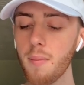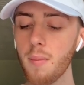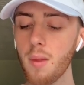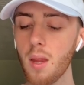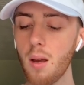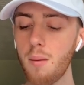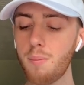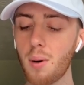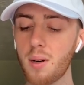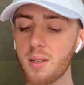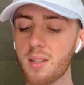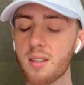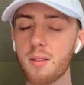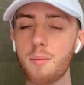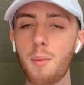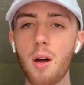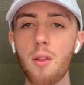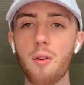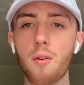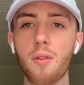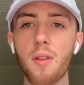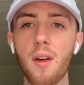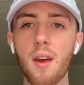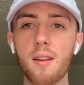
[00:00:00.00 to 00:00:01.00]
But some
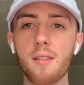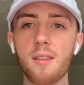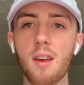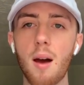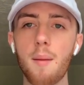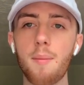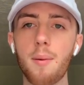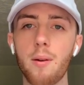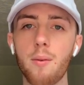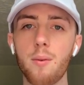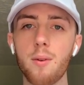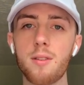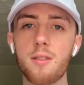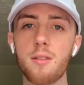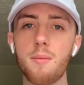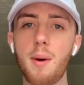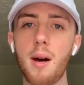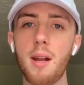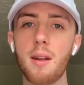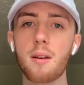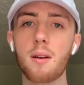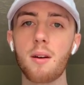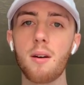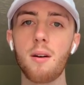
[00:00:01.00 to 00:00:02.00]
other things happened with
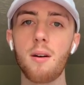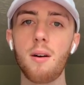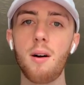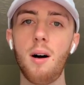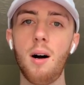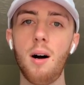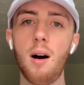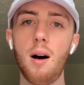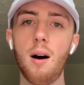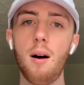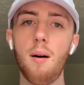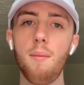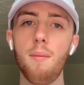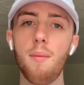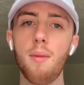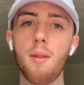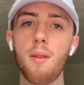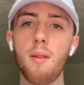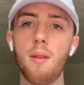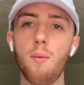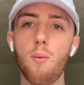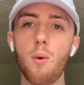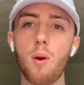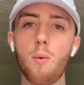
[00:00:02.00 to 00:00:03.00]
Zomedica.
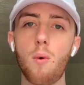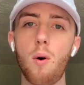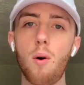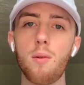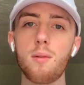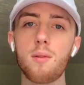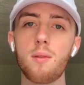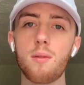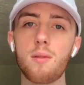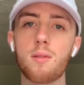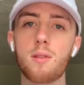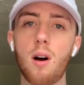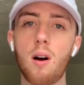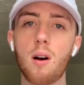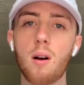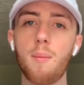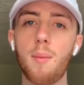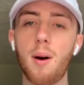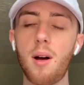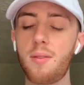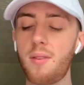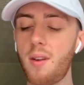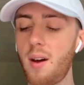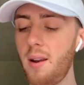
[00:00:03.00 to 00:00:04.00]
We won't talk
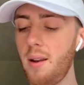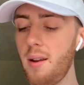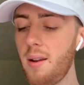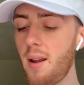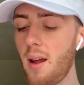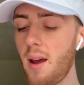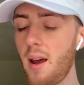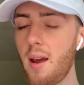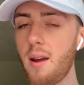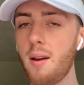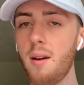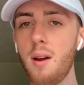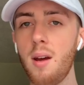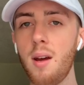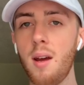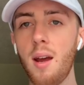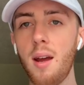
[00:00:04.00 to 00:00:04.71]
about that today.